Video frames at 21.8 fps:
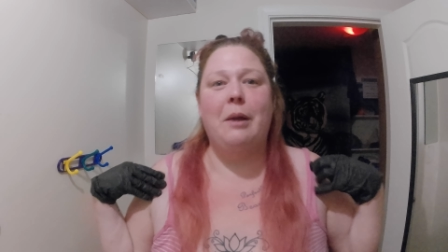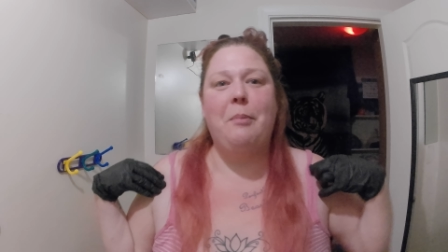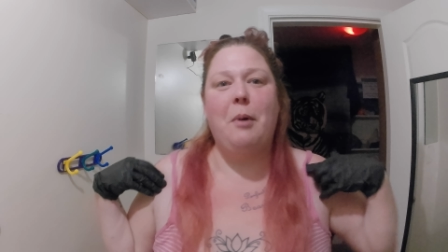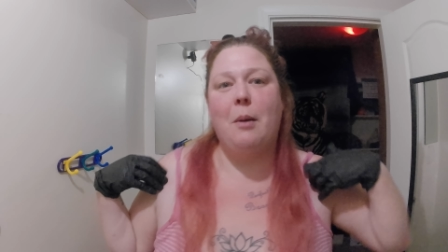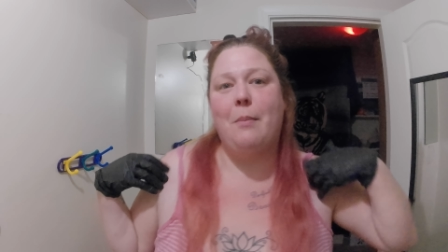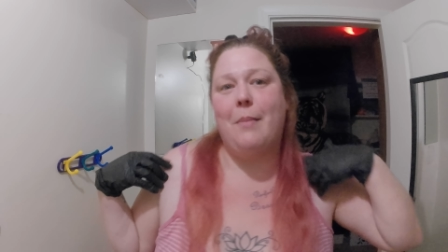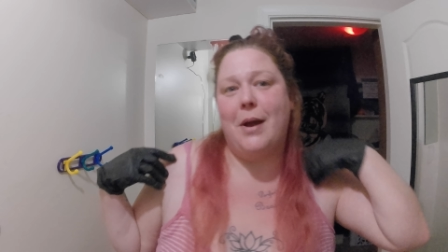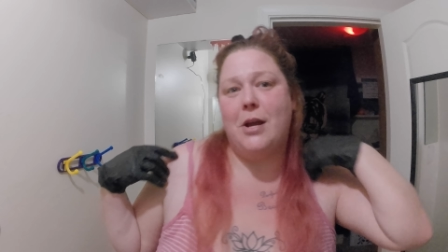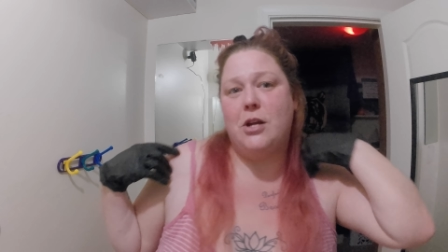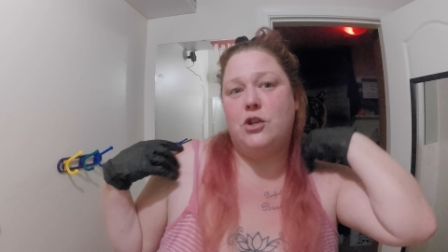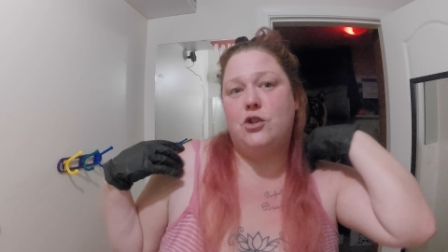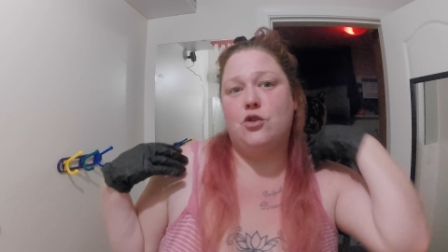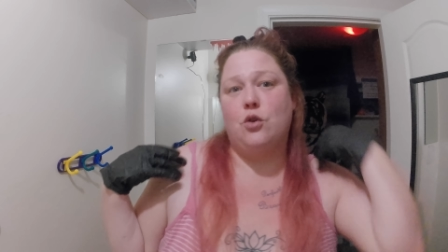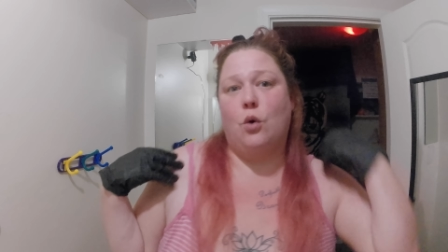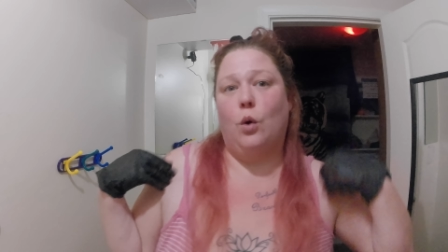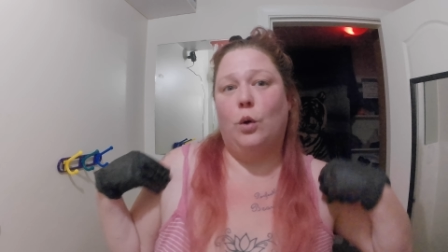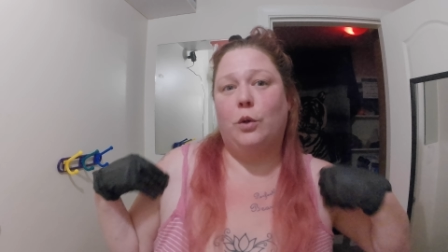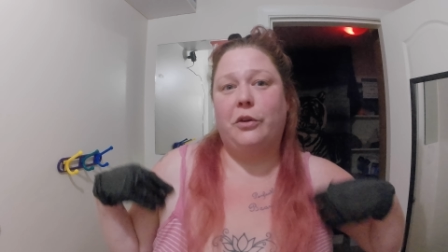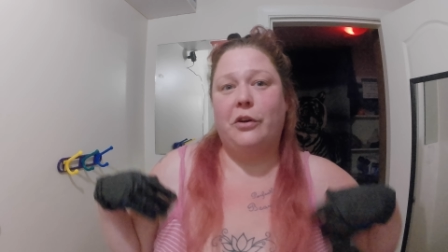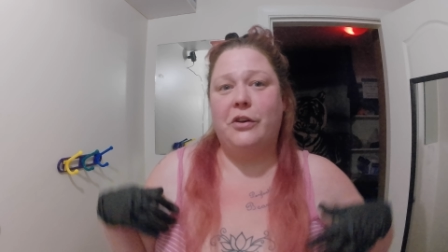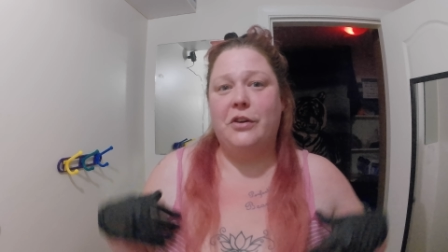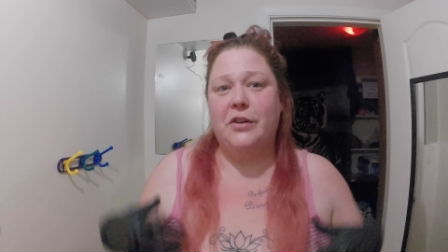about my
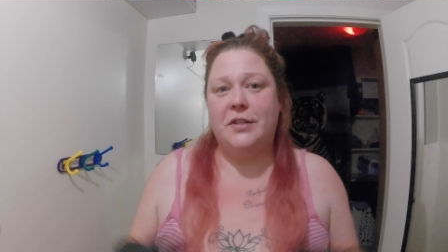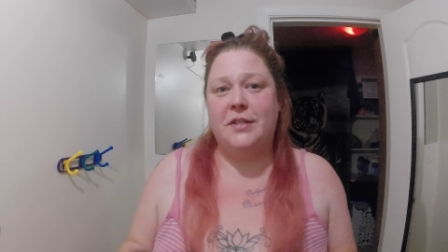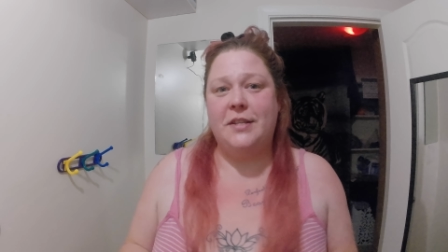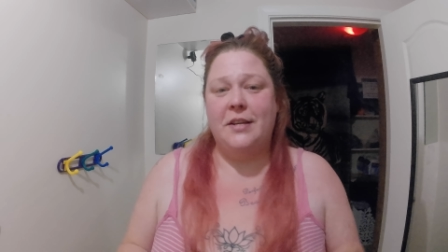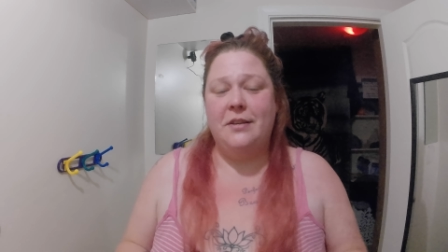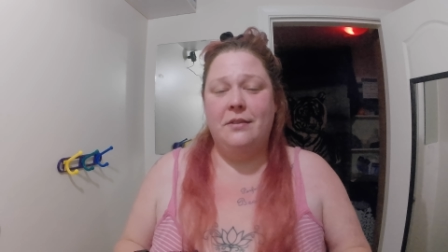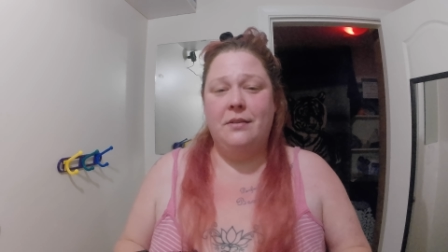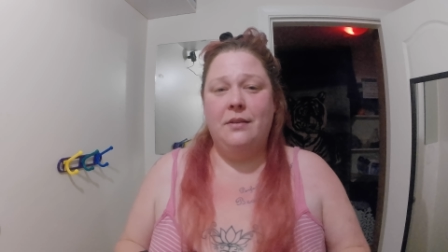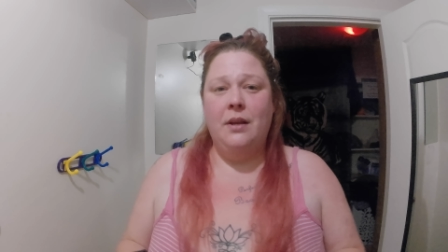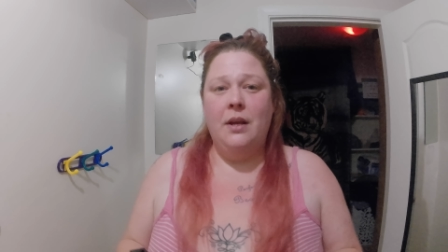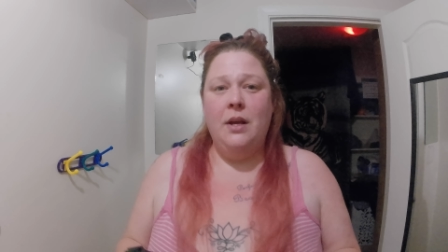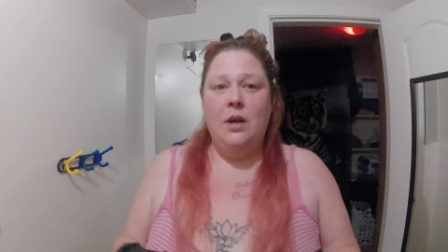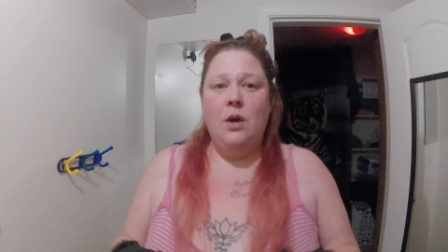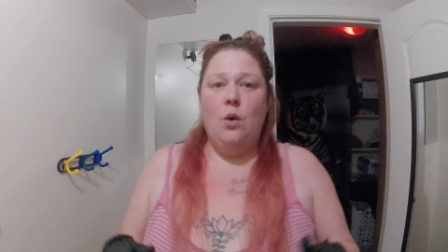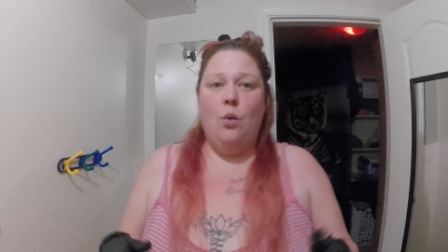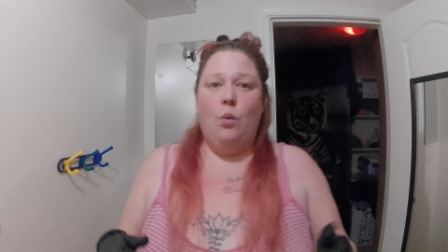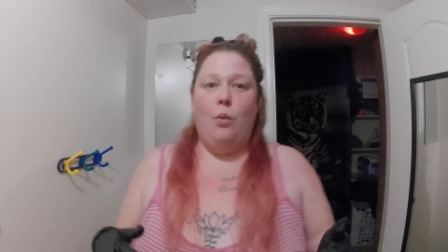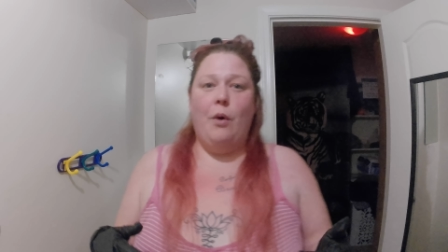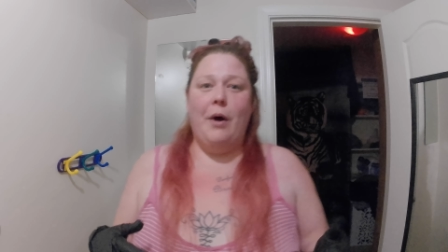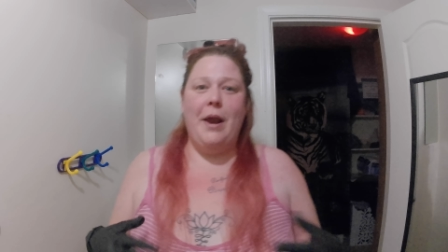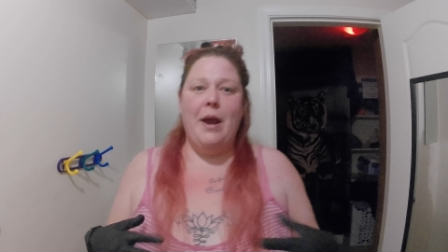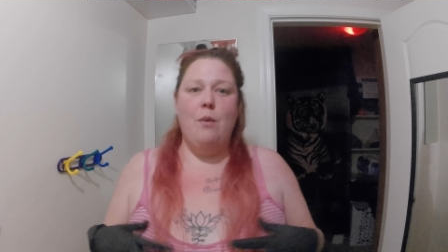shoulders and
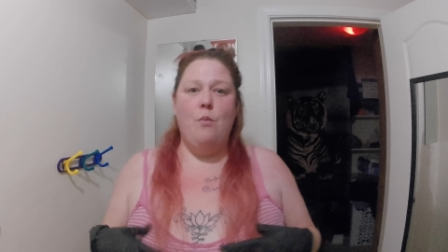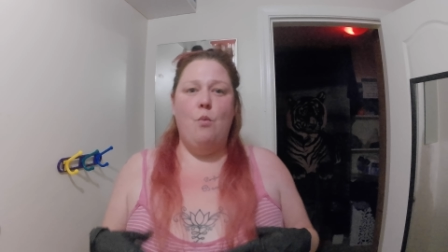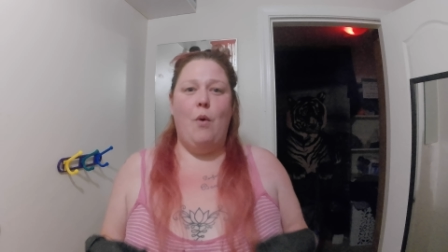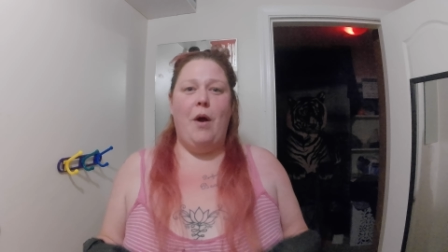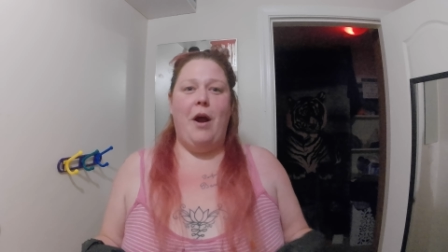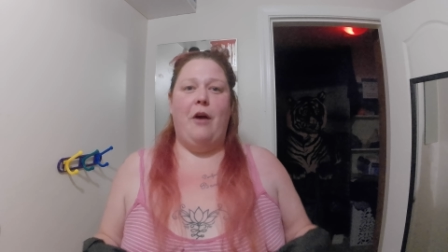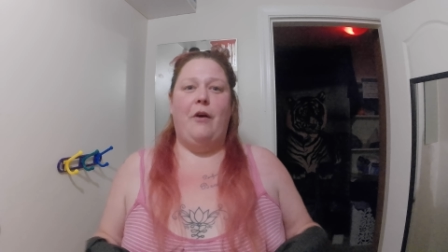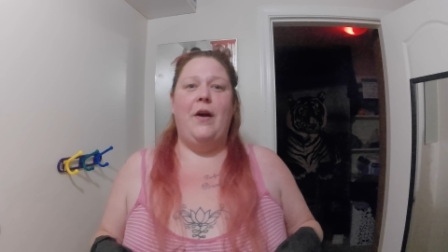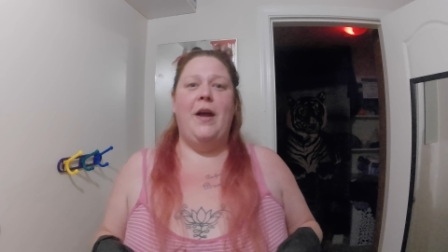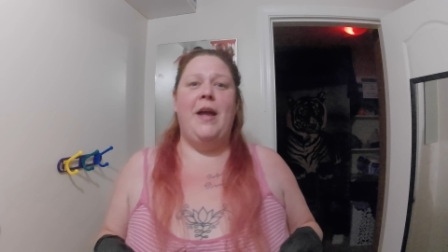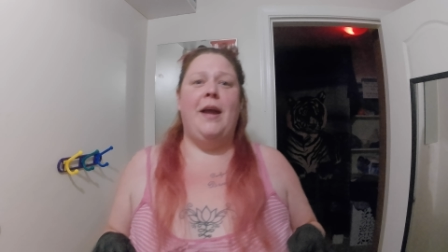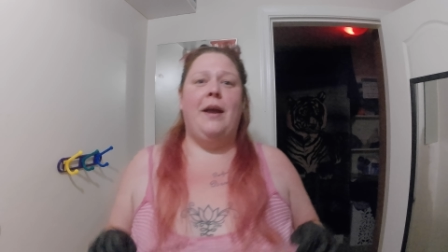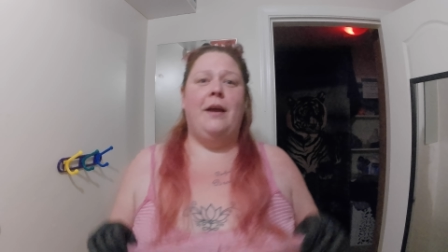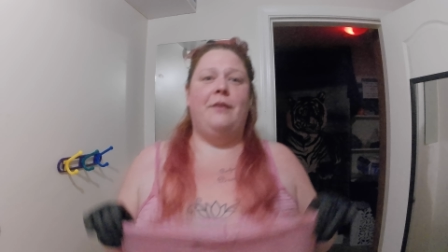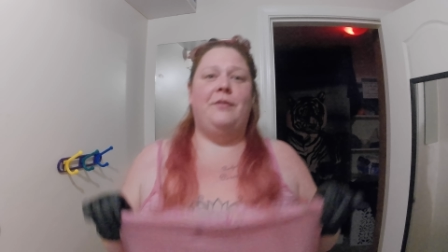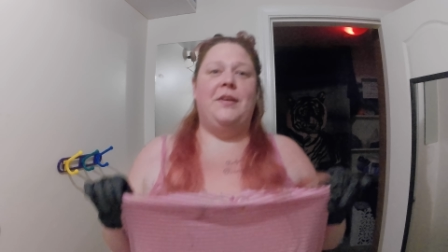what I'm wearing.